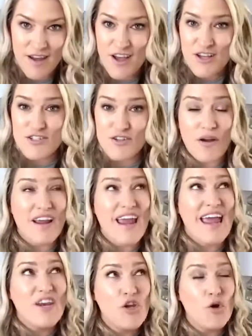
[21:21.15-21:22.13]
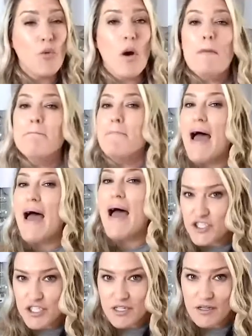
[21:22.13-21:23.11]
So, can you
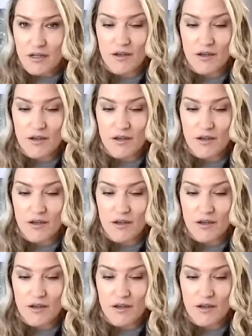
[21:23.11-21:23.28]
imagine